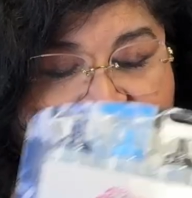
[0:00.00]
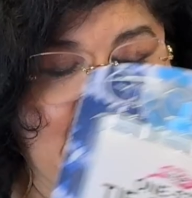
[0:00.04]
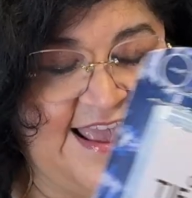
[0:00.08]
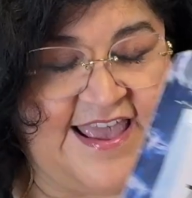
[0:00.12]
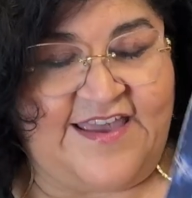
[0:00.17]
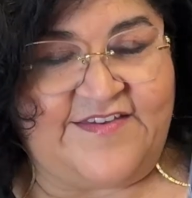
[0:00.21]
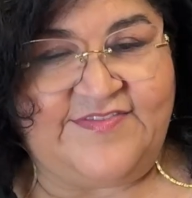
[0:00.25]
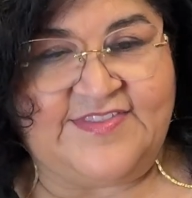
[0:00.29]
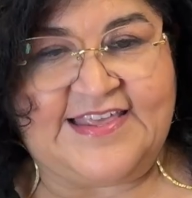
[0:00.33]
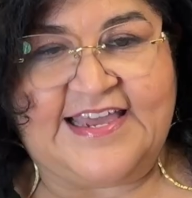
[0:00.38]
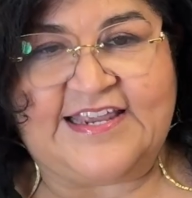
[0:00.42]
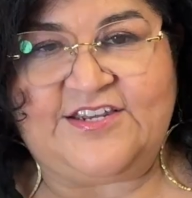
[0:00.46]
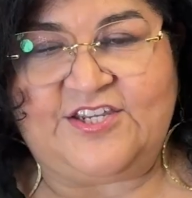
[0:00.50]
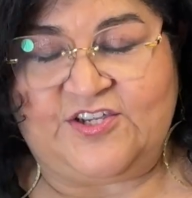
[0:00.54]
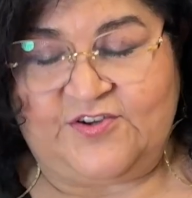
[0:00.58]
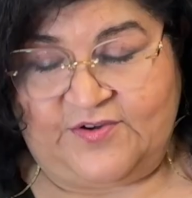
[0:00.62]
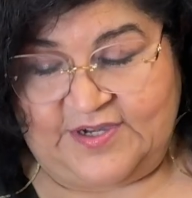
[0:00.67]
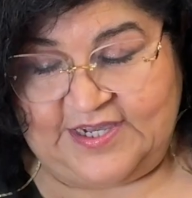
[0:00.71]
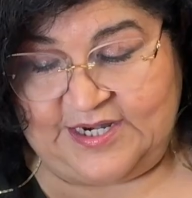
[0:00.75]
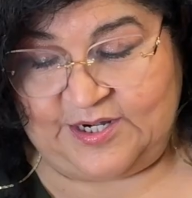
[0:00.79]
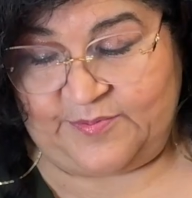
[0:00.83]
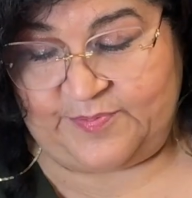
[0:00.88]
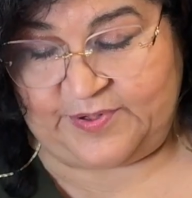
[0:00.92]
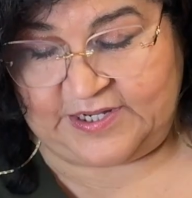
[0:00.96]
and then you
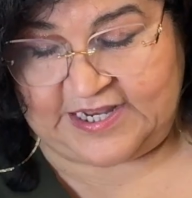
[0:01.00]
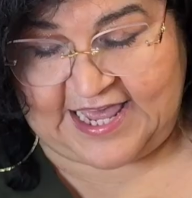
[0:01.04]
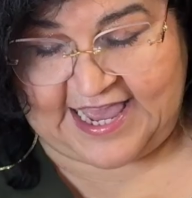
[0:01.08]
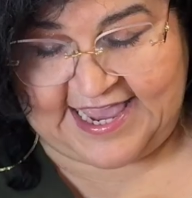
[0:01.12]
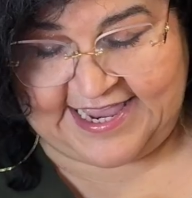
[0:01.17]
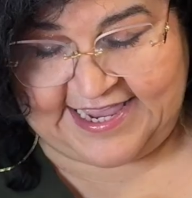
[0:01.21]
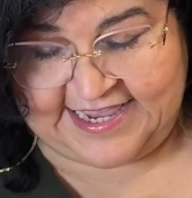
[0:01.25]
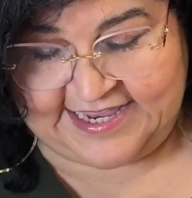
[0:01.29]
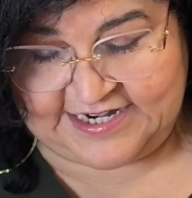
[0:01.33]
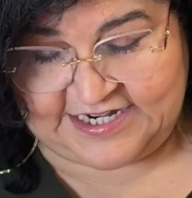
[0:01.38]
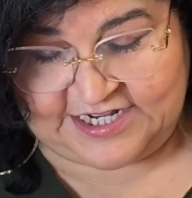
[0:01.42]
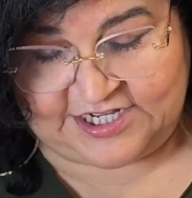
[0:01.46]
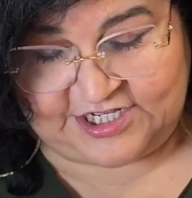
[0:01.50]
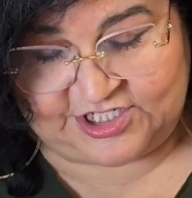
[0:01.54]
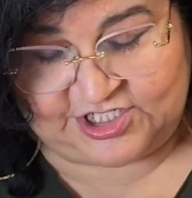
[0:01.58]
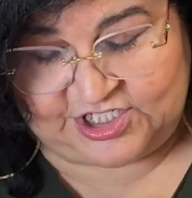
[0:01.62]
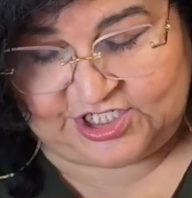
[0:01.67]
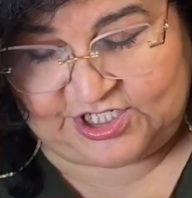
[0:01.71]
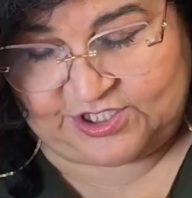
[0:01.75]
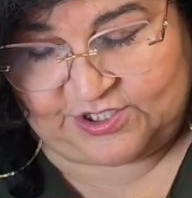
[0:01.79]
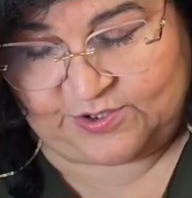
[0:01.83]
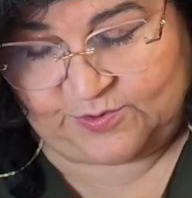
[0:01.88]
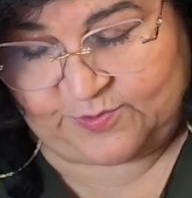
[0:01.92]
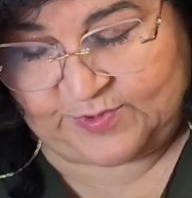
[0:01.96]
could apply it
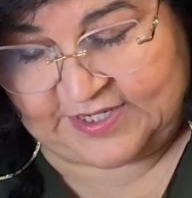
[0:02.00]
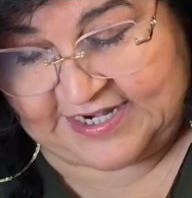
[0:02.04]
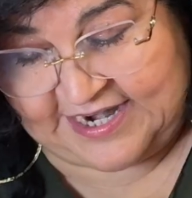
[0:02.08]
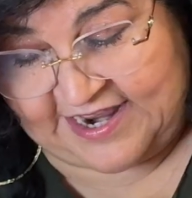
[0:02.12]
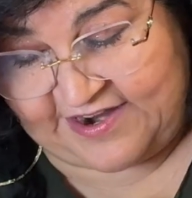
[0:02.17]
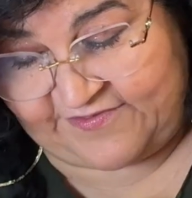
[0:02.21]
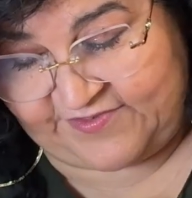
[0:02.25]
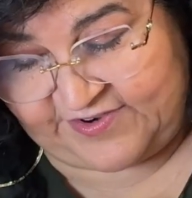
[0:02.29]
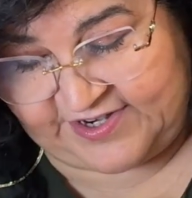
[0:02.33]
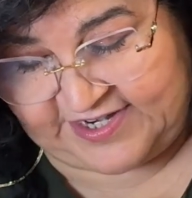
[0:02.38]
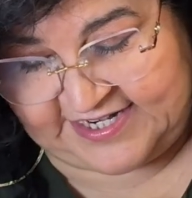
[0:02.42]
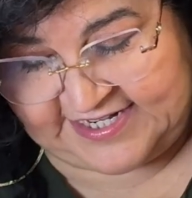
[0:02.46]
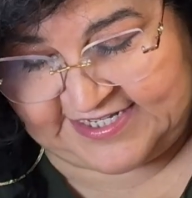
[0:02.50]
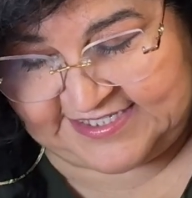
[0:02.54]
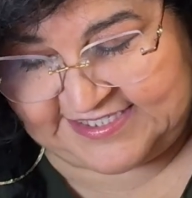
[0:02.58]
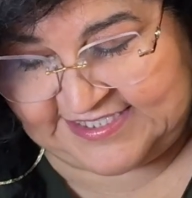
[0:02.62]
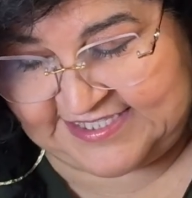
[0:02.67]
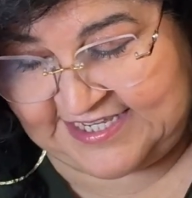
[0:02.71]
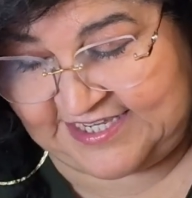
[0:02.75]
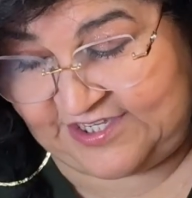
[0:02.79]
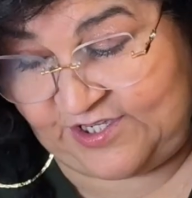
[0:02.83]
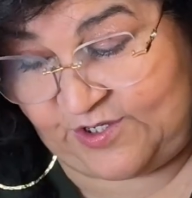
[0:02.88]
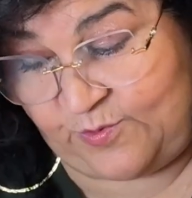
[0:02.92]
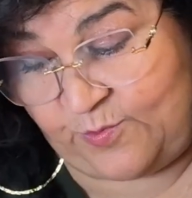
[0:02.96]
to whatever it is
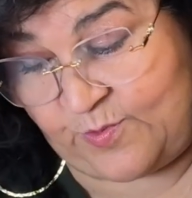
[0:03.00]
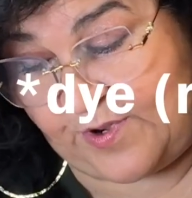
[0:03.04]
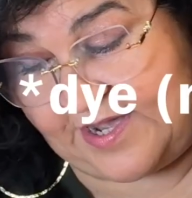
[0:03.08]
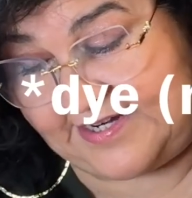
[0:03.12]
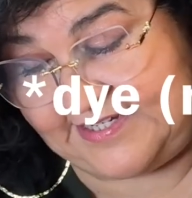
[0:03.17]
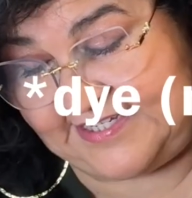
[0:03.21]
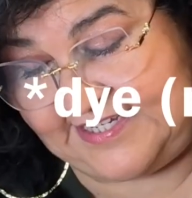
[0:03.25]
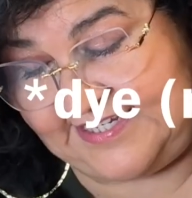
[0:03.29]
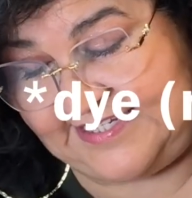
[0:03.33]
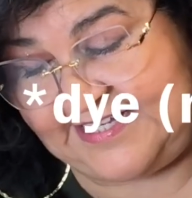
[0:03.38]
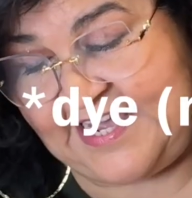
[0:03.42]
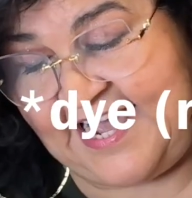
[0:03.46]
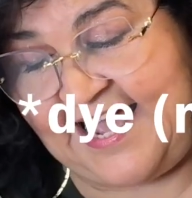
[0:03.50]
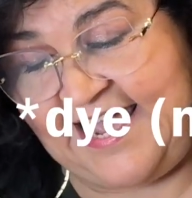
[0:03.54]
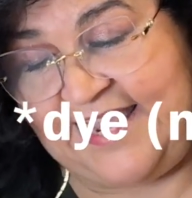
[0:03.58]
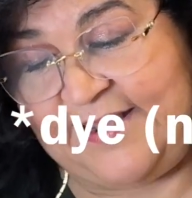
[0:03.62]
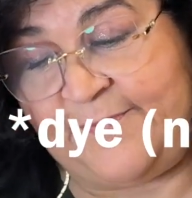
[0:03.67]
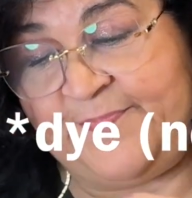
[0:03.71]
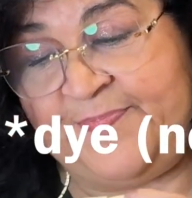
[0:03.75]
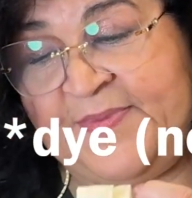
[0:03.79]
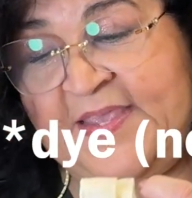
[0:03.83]
that you want to dye.